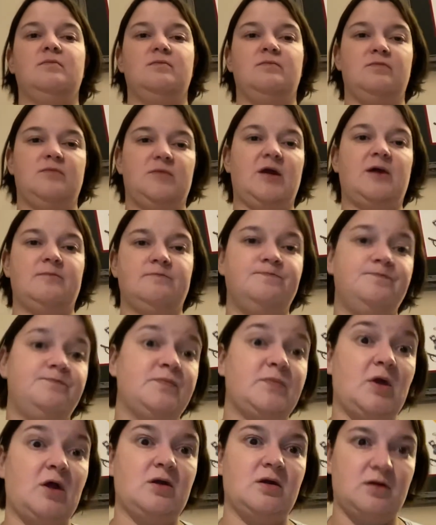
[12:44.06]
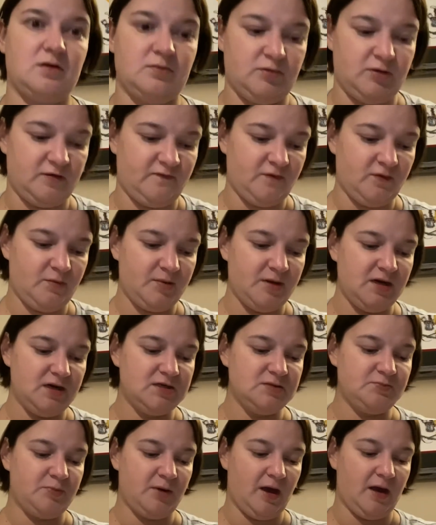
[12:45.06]
yeah, not a complete full page,
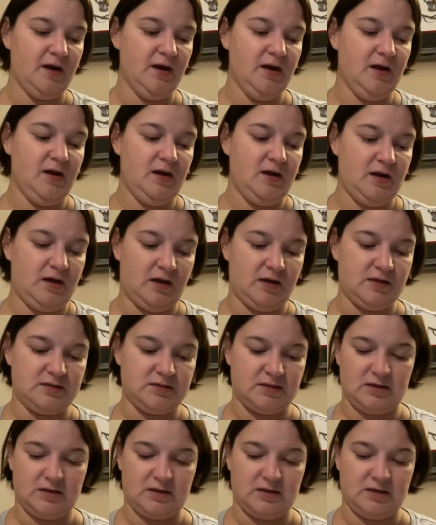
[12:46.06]
but it